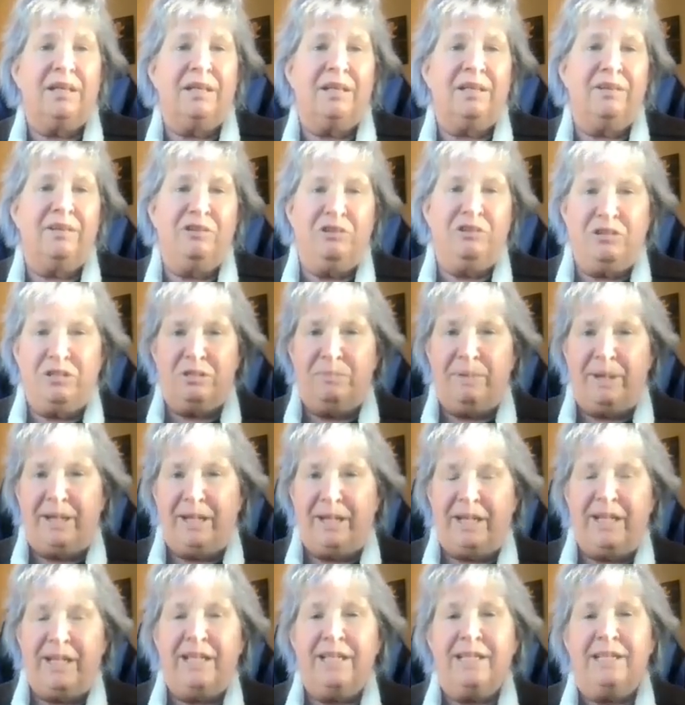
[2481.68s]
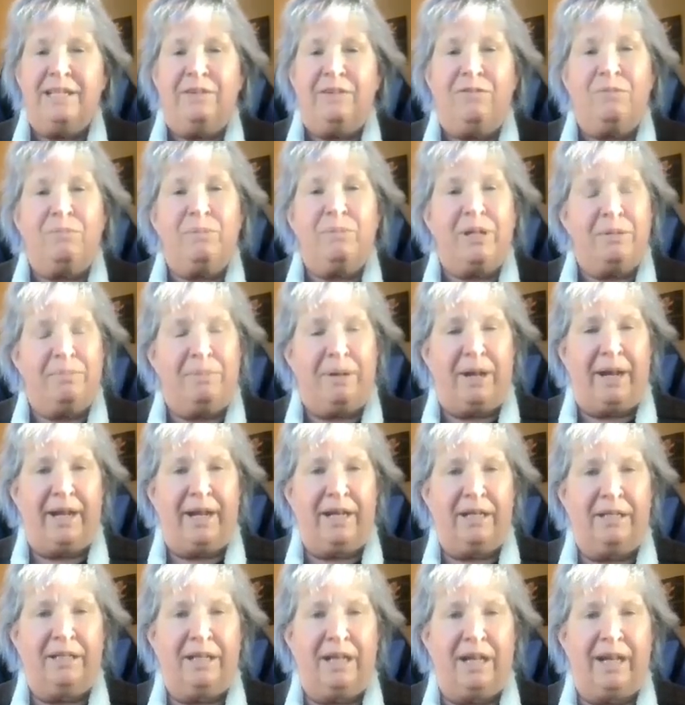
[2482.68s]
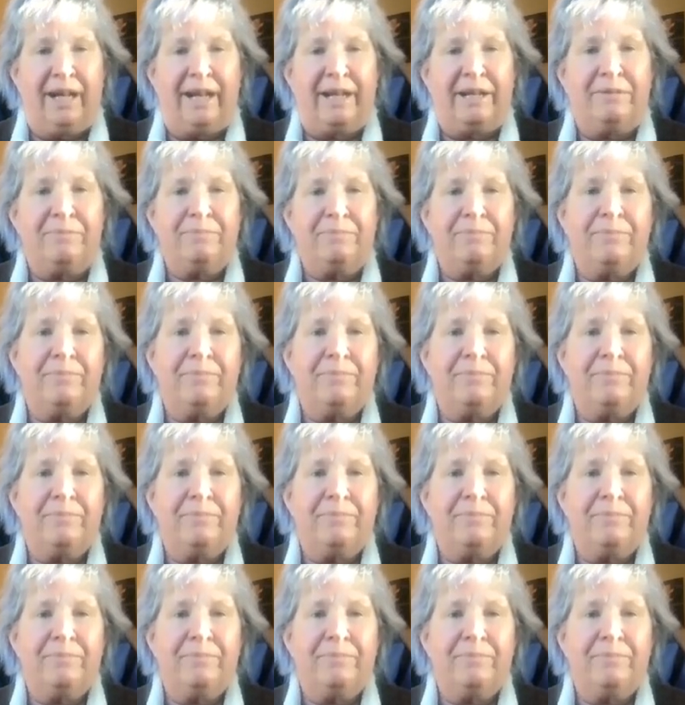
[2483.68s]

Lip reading: you just made it easy for me to buy online.